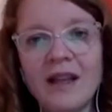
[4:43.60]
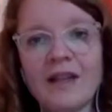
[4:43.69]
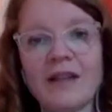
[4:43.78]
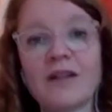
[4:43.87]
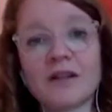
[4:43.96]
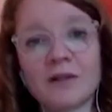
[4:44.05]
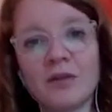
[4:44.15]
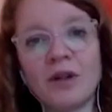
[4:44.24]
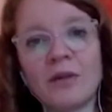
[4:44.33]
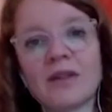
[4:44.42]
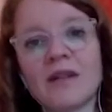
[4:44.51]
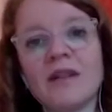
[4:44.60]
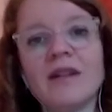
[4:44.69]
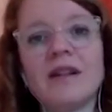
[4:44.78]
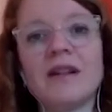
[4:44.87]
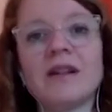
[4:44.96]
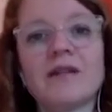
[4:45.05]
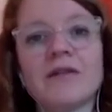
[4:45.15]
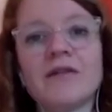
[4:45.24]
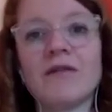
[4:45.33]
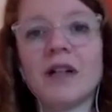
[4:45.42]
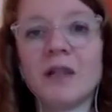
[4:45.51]
Now, the third point within the
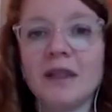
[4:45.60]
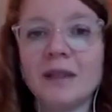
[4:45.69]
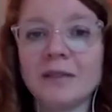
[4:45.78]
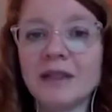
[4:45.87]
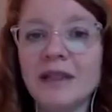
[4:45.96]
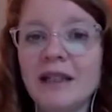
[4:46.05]
follow-up